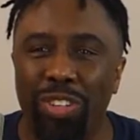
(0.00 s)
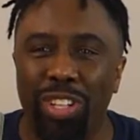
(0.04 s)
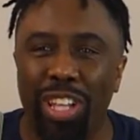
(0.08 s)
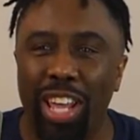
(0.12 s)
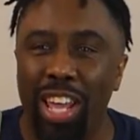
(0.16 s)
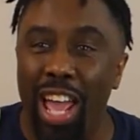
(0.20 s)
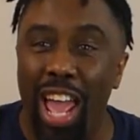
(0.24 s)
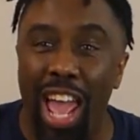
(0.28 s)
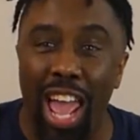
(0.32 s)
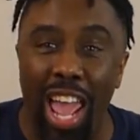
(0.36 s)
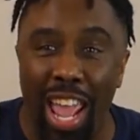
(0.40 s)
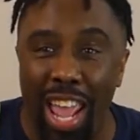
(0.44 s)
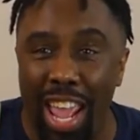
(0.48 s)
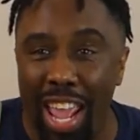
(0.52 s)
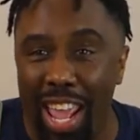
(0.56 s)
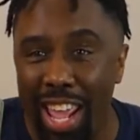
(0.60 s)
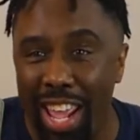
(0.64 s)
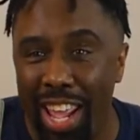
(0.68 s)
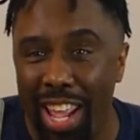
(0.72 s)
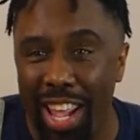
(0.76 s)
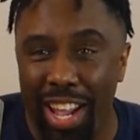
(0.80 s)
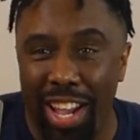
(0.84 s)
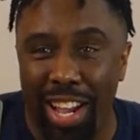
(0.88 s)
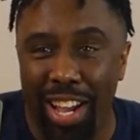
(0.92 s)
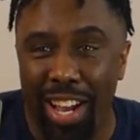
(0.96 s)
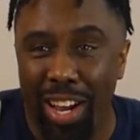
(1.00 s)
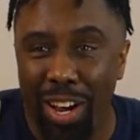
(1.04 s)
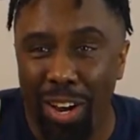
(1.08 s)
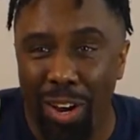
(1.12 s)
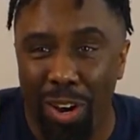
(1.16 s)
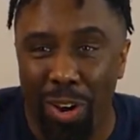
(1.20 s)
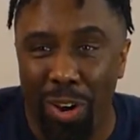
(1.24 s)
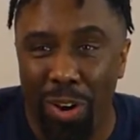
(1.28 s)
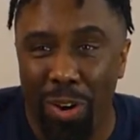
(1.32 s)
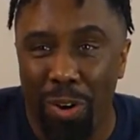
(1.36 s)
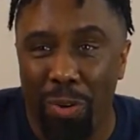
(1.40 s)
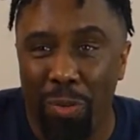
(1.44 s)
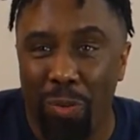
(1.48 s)
like, hey,
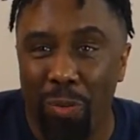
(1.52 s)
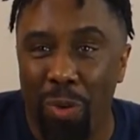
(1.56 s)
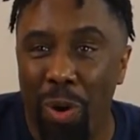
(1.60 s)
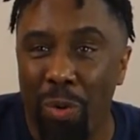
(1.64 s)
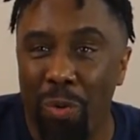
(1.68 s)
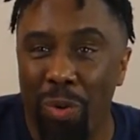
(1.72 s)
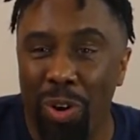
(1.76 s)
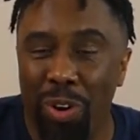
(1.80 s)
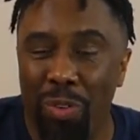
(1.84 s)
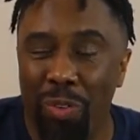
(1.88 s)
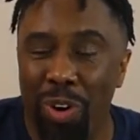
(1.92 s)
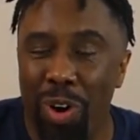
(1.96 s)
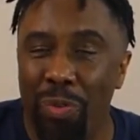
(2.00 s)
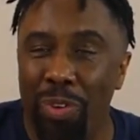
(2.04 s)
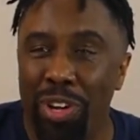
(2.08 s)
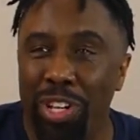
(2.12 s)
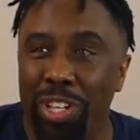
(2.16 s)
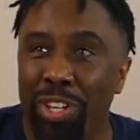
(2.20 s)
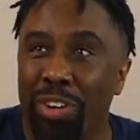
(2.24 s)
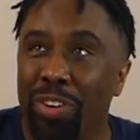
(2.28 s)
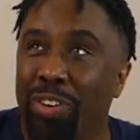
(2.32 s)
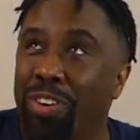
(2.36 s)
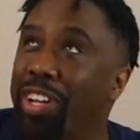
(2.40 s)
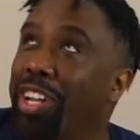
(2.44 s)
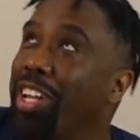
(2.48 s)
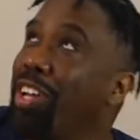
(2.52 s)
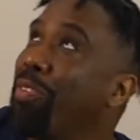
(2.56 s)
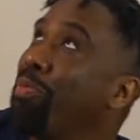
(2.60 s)
what we doing here?